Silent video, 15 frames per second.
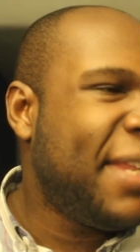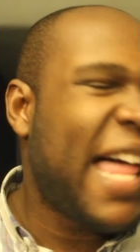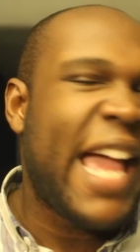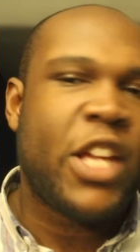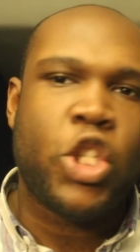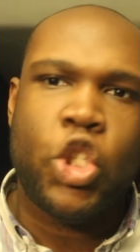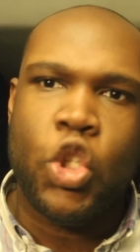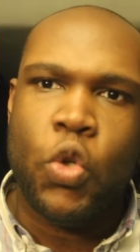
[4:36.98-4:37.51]

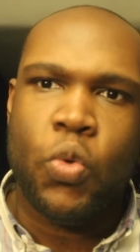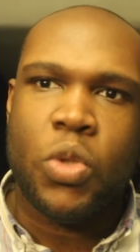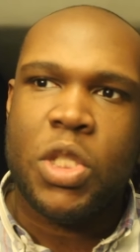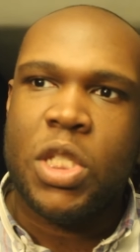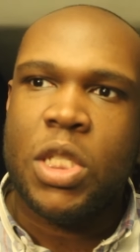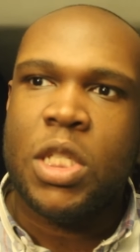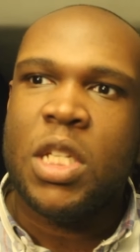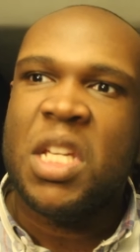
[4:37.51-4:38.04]
black
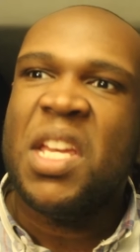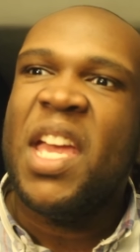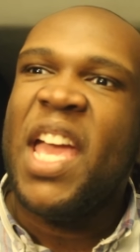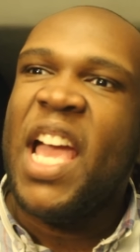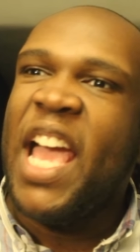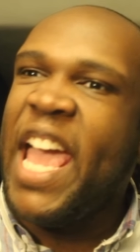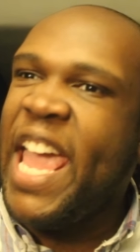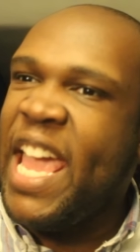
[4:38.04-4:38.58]
suits
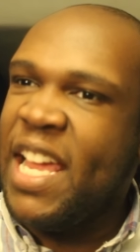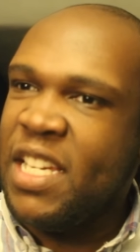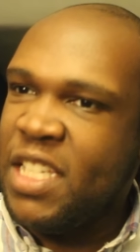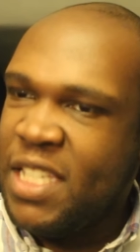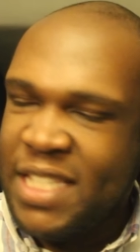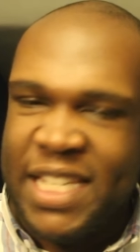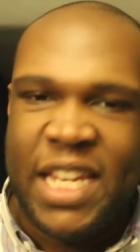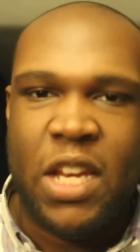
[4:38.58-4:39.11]

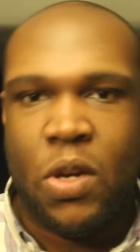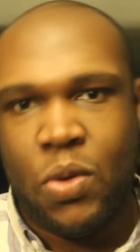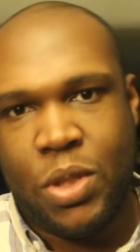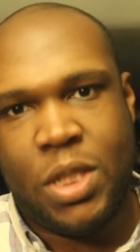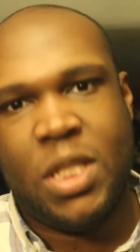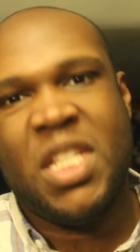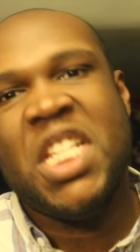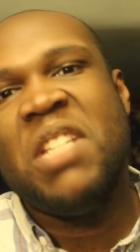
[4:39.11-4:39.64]
and
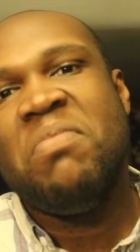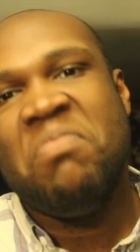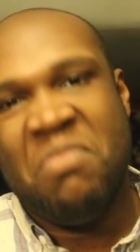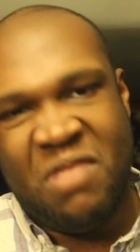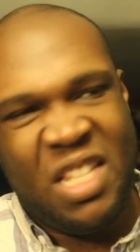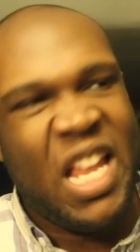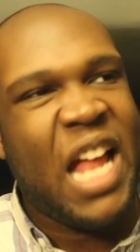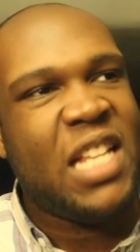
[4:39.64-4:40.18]
tears.
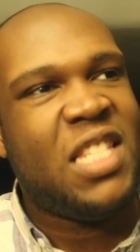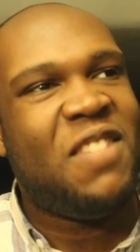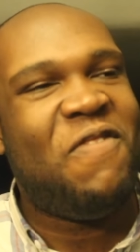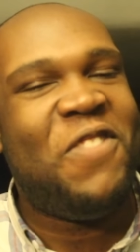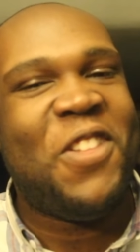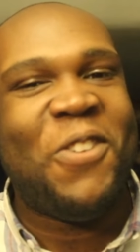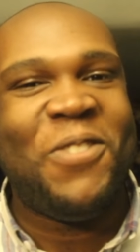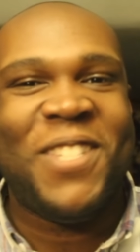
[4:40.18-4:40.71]
Lots
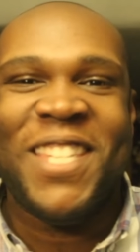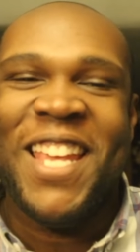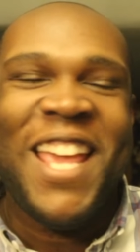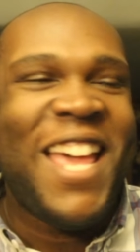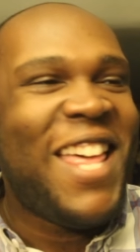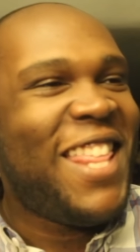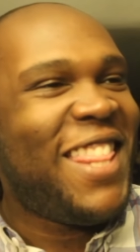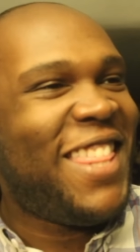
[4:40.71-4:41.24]
of those
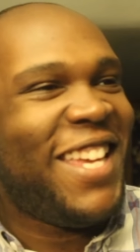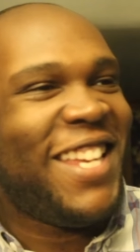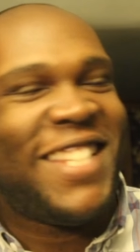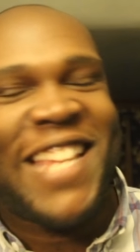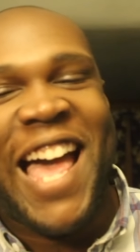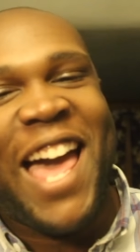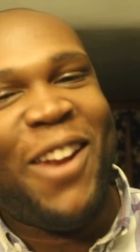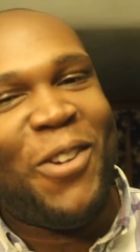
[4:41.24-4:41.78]

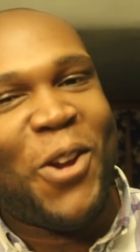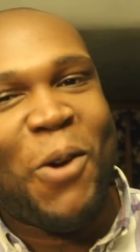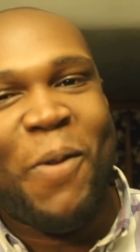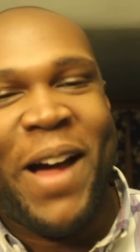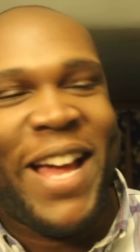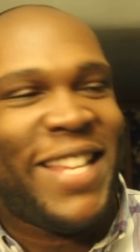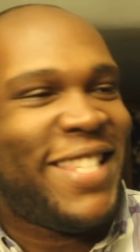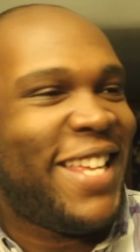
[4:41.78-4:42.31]
things. I don't know
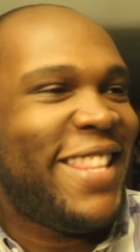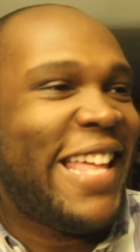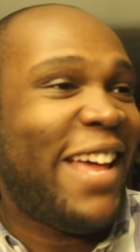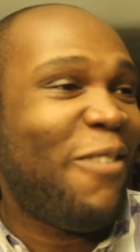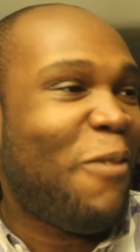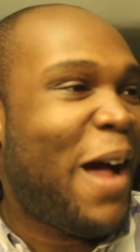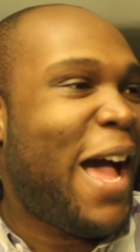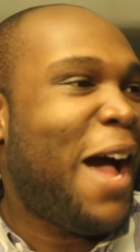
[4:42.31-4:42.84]
why I said
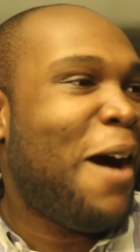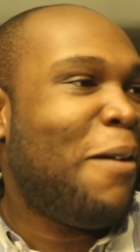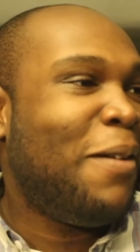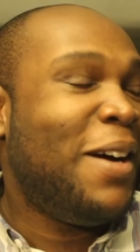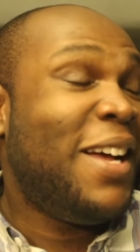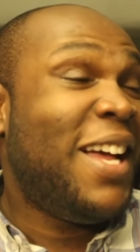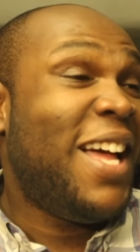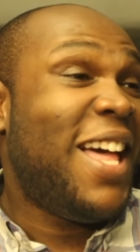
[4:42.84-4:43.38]
that.
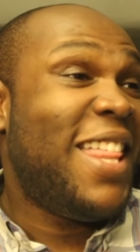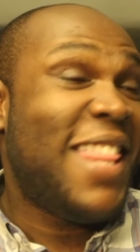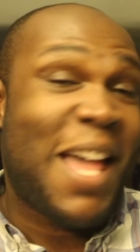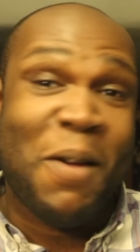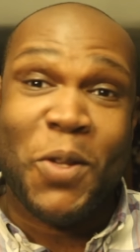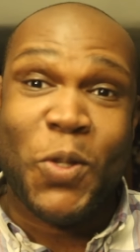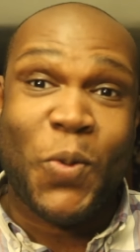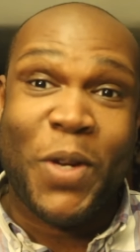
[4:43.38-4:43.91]
Wow.
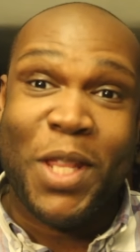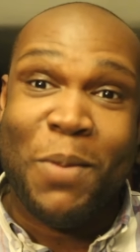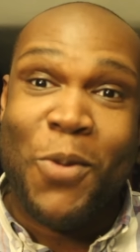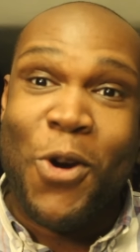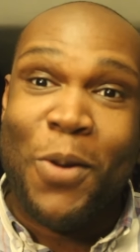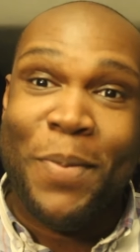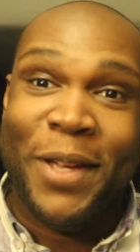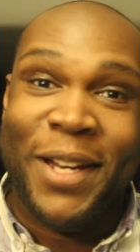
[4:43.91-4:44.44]
That was really
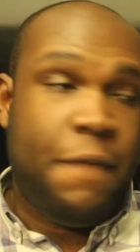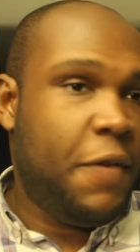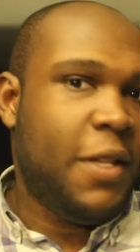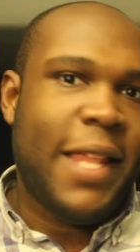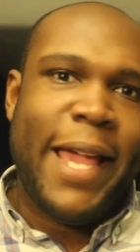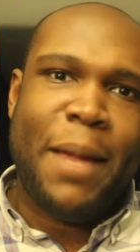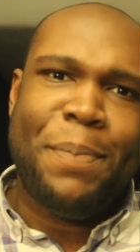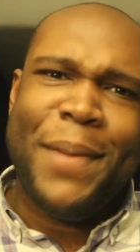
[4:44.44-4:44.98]
morbid. If you
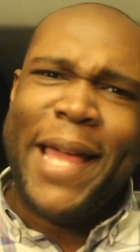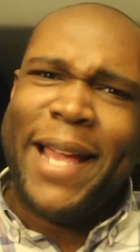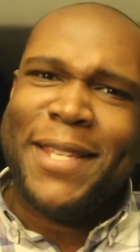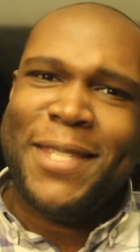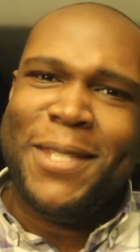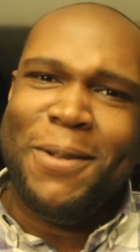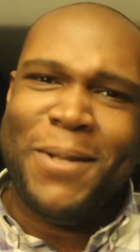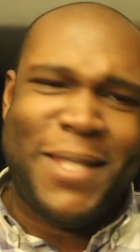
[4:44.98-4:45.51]
like
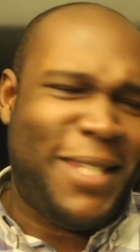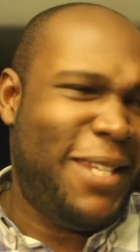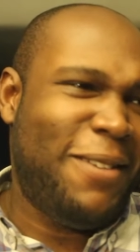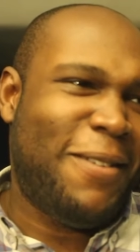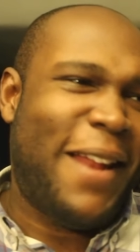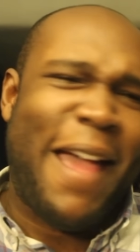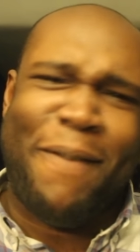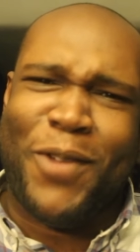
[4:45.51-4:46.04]
black suits, you
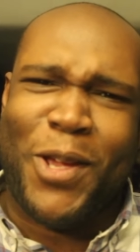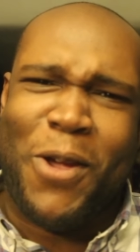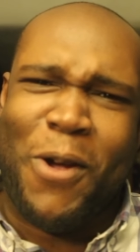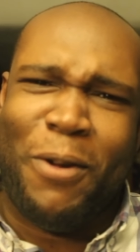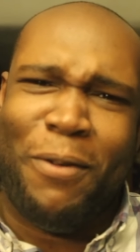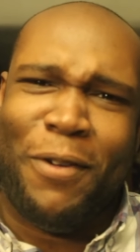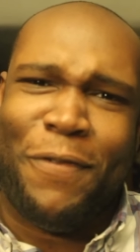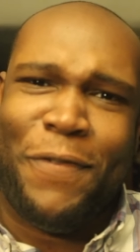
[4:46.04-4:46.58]
don't have to
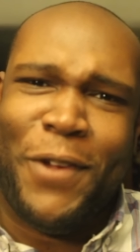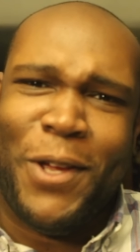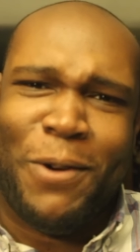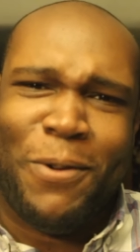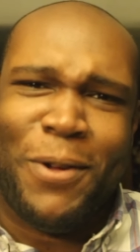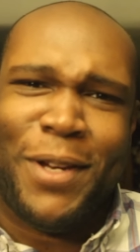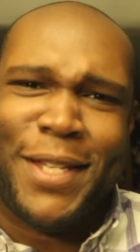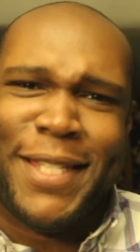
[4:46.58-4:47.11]
go to a
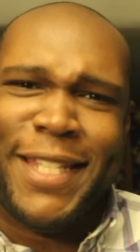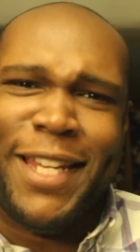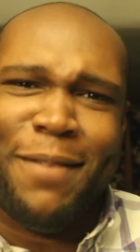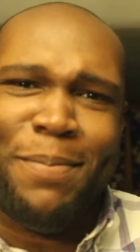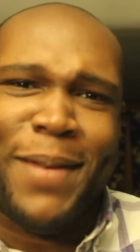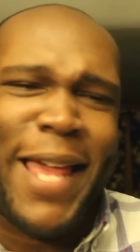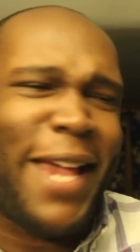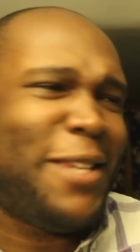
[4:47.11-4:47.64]
funeral to see
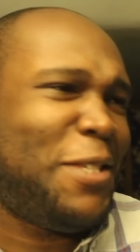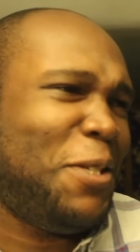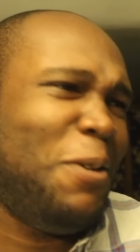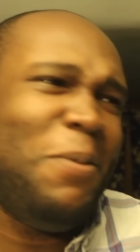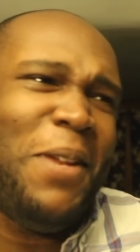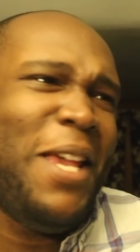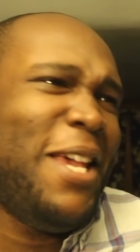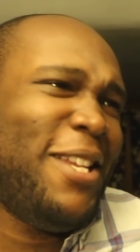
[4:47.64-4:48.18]
a black
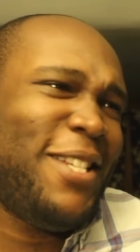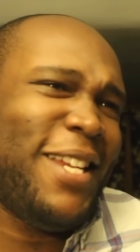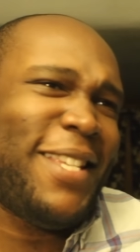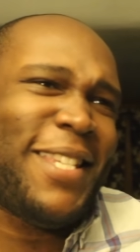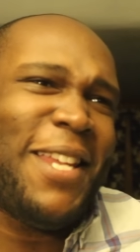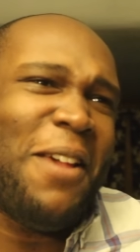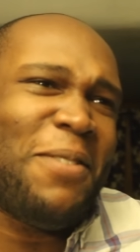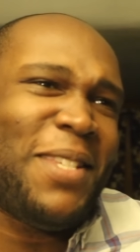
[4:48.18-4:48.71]
suit.
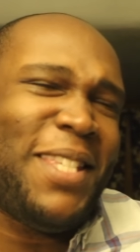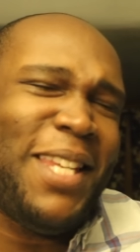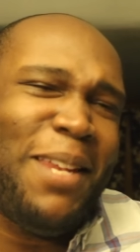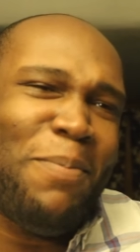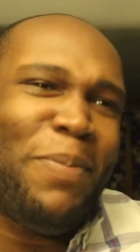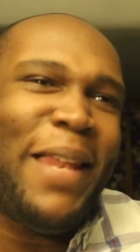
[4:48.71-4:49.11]
Just go see